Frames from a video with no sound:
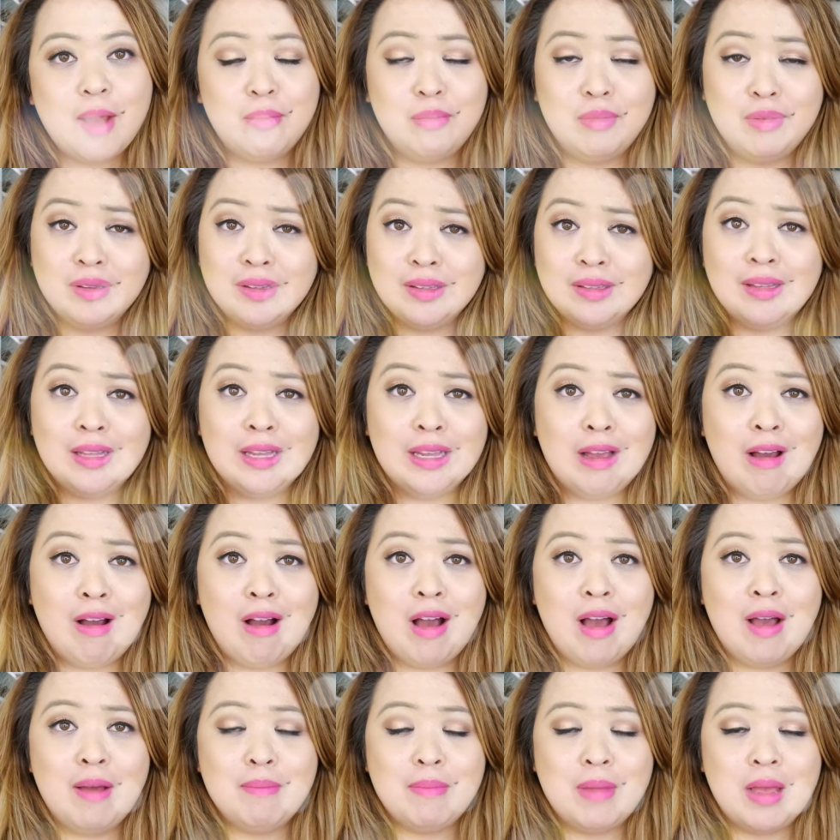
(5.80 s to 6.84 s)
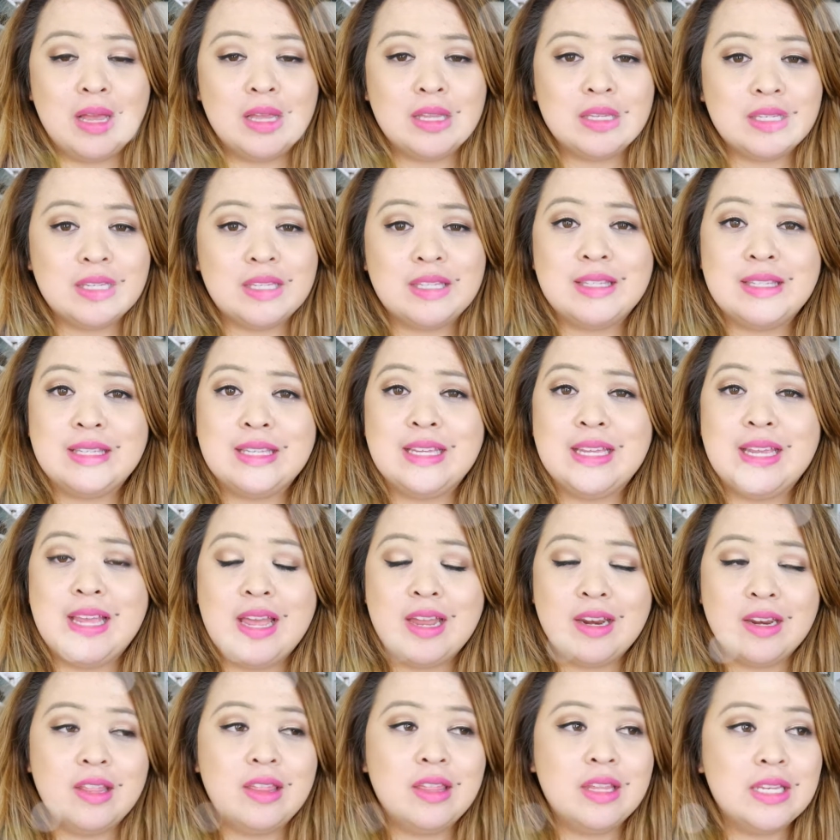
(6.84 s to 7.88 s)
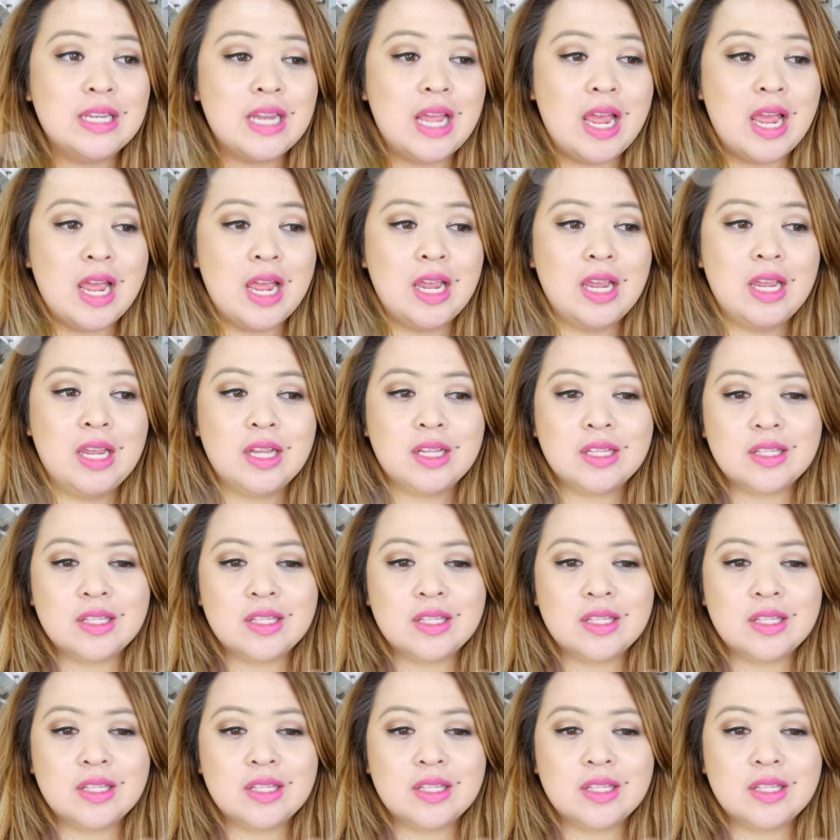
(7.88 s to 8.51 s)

I'm looking like a hot mess. It's the end of the day.